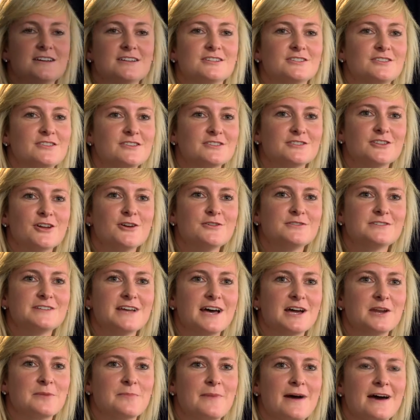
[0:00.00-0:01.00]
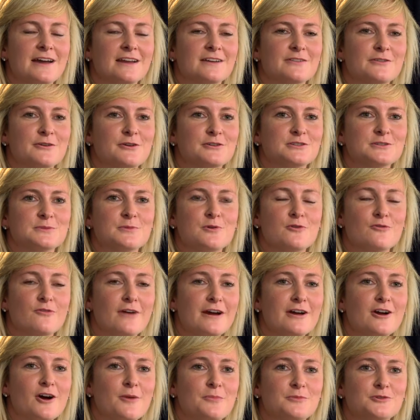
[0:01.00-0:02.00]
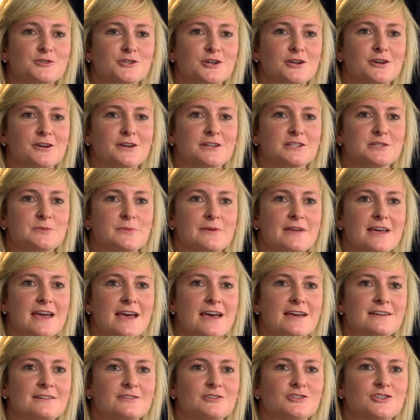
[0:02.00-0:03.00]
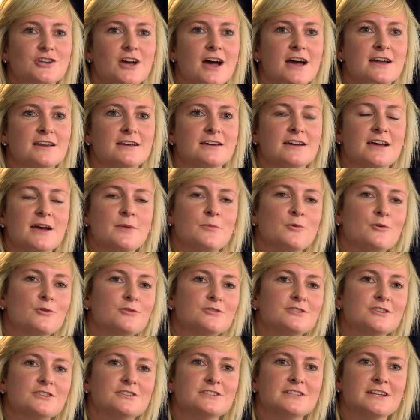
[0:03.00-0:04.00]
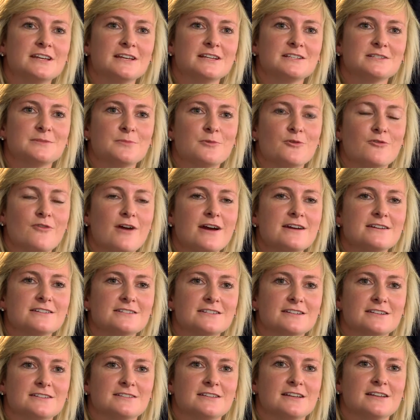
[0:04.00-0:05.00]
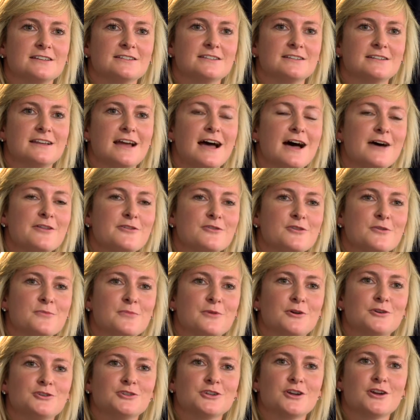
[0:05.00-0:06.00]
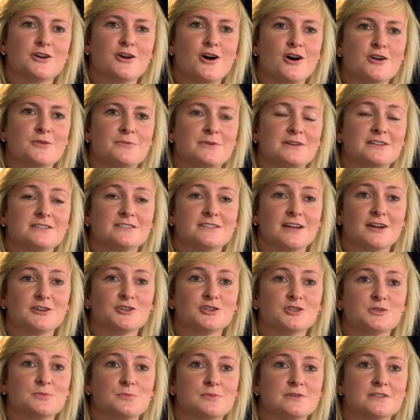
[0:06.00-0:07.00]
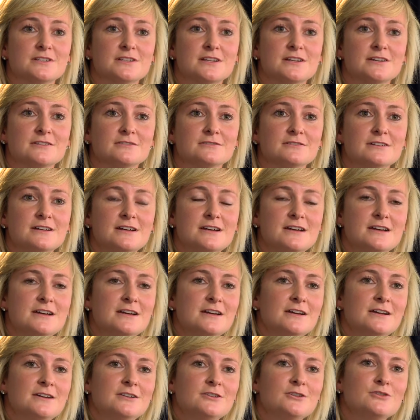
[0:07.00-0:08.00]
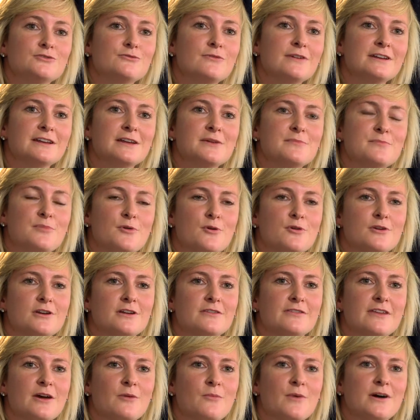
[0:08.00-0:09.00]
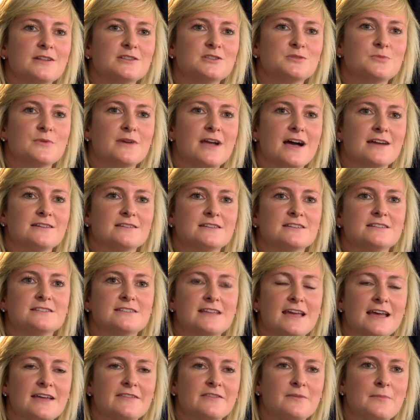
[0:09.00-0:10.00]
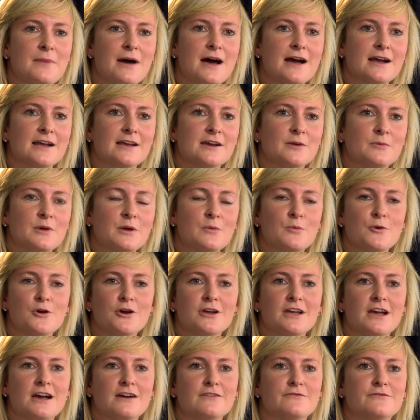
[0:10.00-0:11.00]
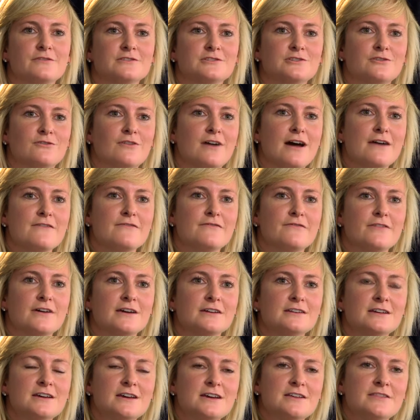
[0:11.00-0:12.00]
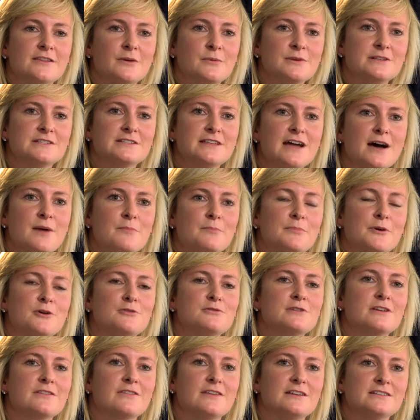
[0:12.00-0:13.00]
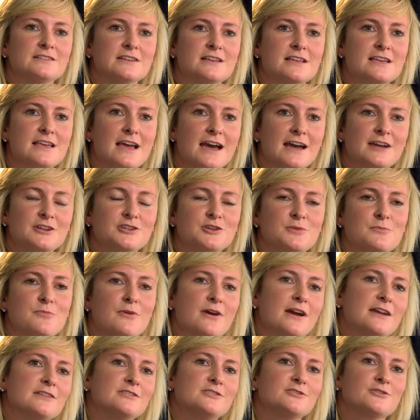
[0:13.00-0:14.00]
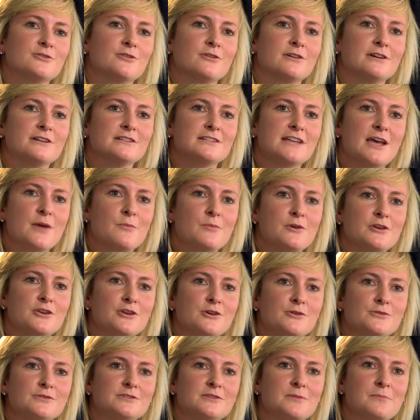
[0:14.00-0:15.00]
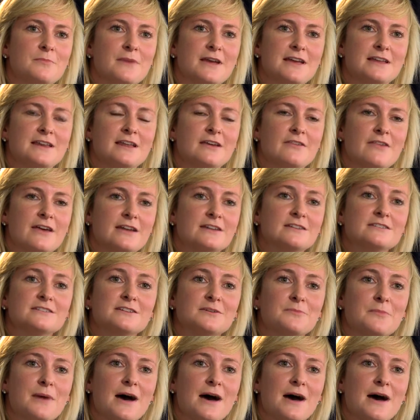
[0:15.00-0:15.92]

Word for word: So there's no doubt about it, there are some great opportunities to be had in China, and we're also seeing some great success in other emerging economies such as Brazil. So it's really important that once we understand the market, we work out if it's a right fit, that we start building these engaging brand stories and we use the media that is in